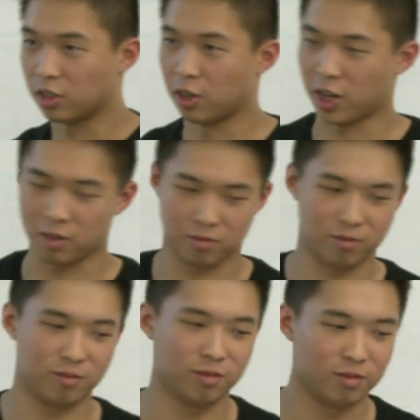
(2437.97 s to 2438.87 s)
Okay.
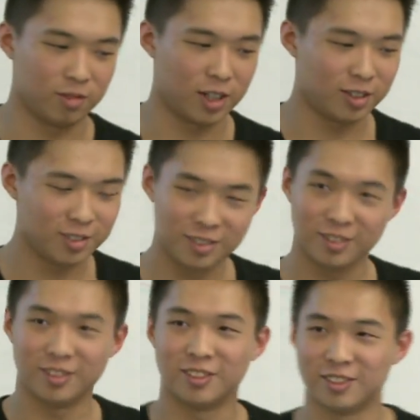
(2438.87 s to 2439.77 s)
Well,
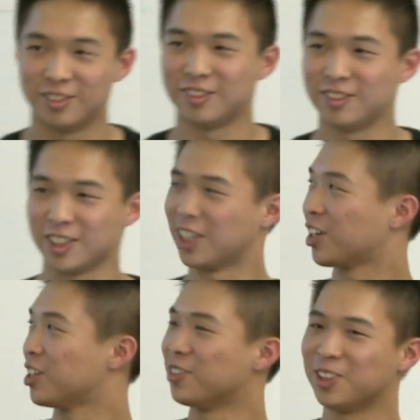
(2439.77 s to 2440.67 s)
good luck
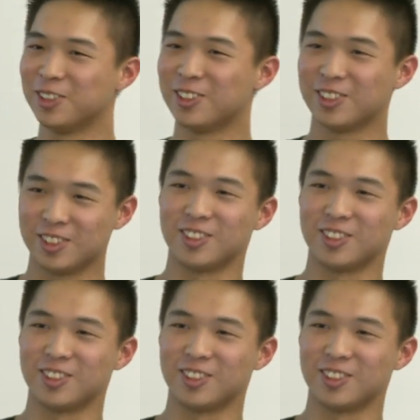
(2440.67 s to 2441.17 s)
on your interviews.